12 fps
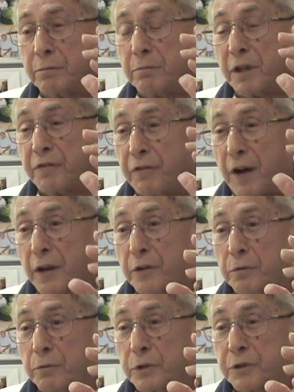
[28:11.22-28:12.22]
My
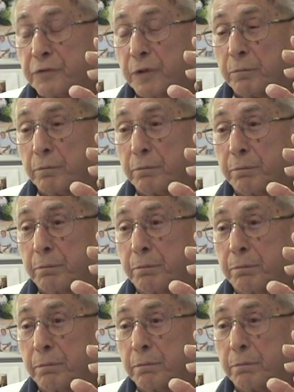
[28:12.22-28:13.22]
father was from
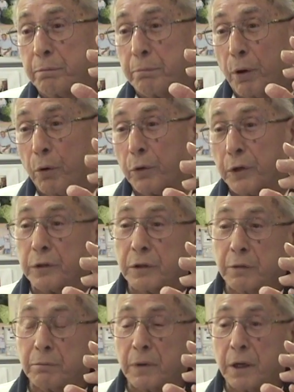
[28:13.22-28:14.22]

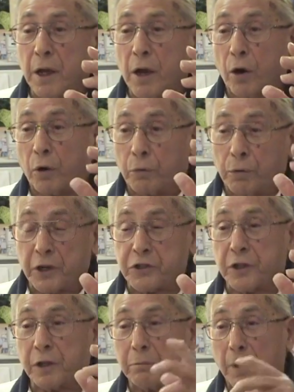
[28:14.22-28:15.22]
Poland or
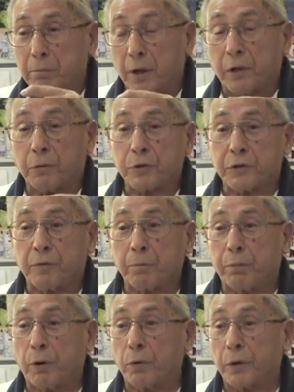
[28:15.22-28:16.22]
Russia, and my mother was from
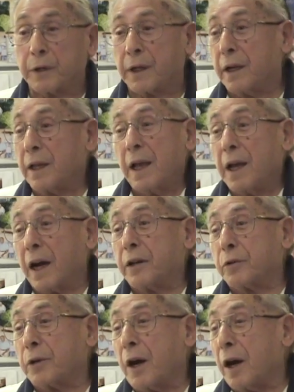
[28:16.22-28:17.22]
Poland. I
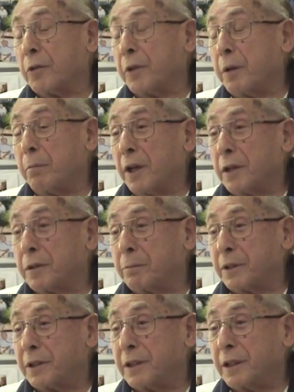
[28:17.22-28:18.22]
don't know how they met,
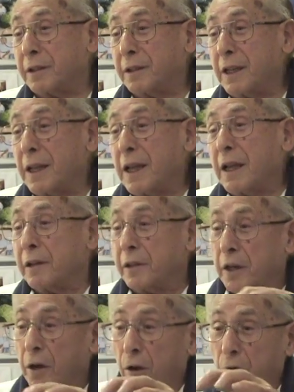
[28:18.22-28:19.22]
but
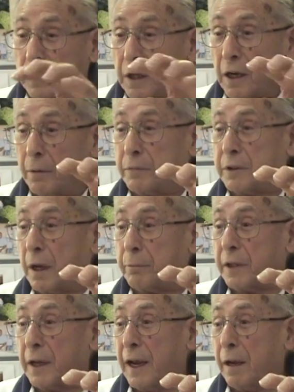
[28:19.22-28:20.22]
they all come
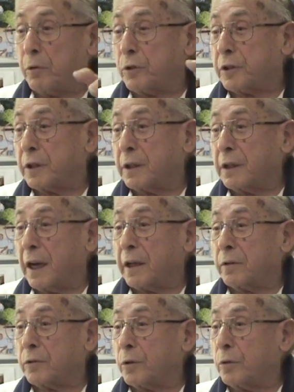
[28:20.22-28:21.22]
to Hamilton. I
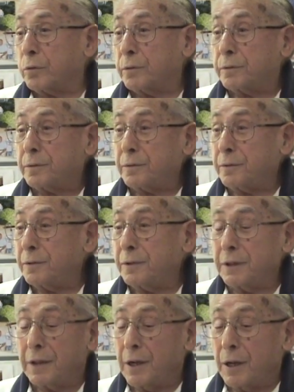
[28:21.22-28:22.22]
don't know
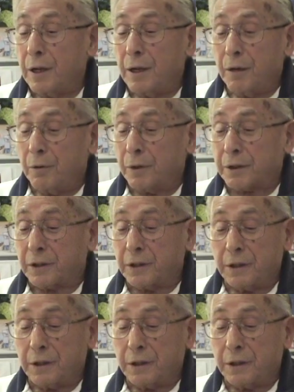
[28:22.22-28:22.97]
what